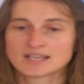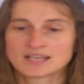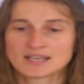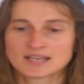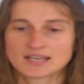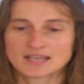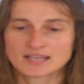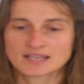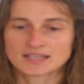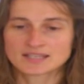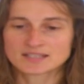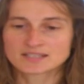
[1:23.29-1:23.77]

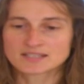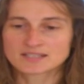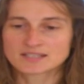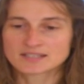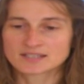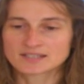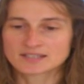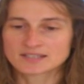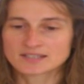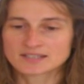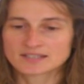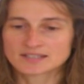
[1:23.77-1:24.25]
And
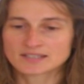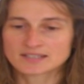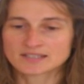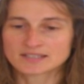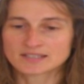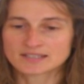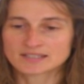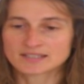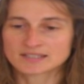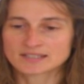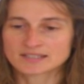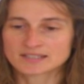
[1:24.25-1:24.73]

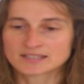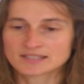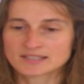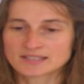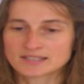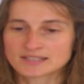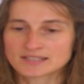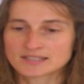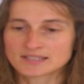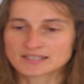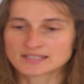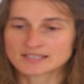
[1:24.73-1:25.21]

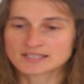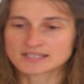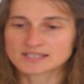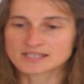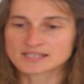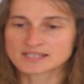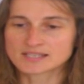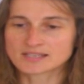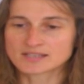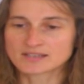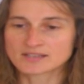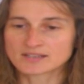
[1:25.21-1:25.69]

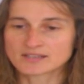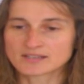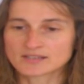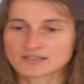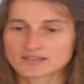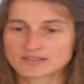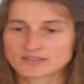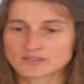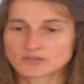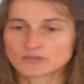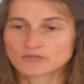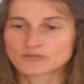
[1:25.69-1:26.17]
it's
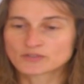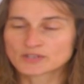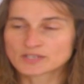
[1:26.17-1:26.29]
the